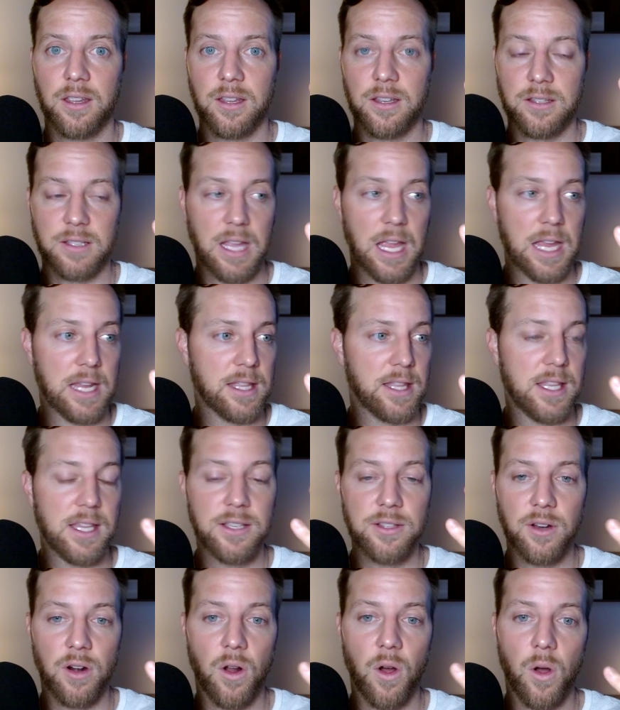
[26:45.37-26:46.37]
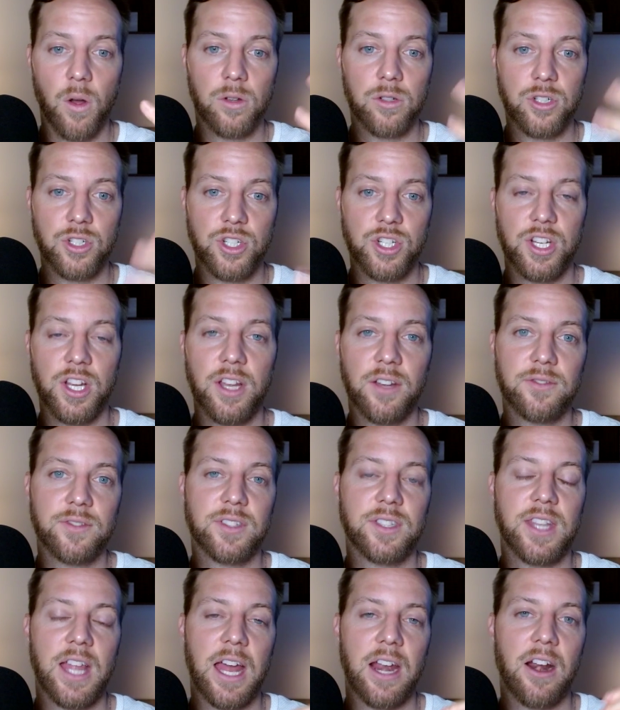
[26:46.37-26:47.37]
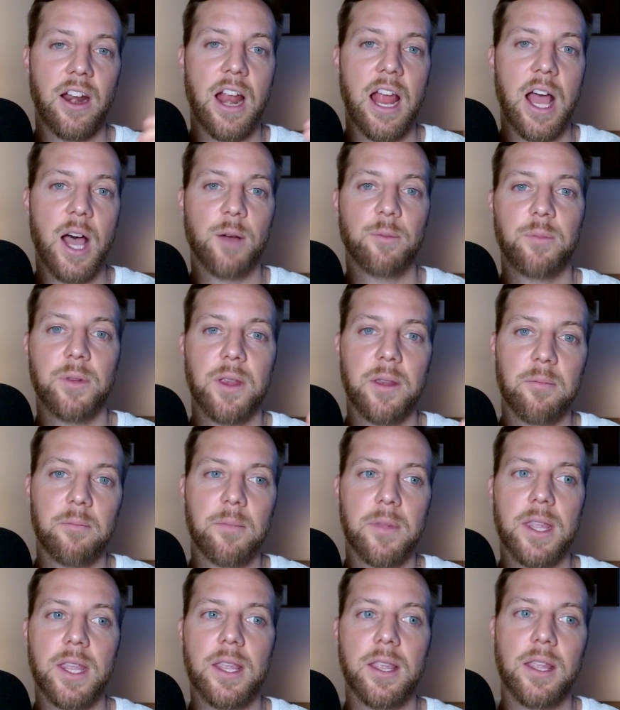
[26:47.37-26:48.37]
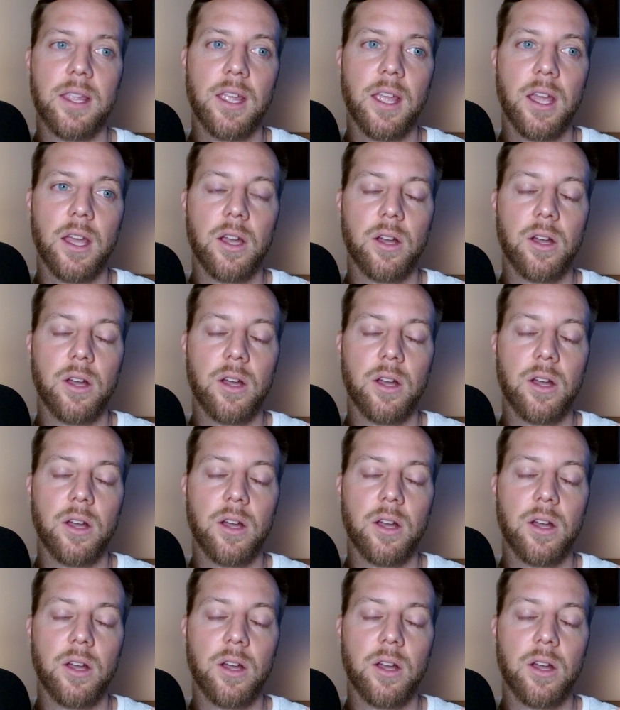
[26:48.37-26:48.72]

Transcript: Like, these are all shifts that are helping me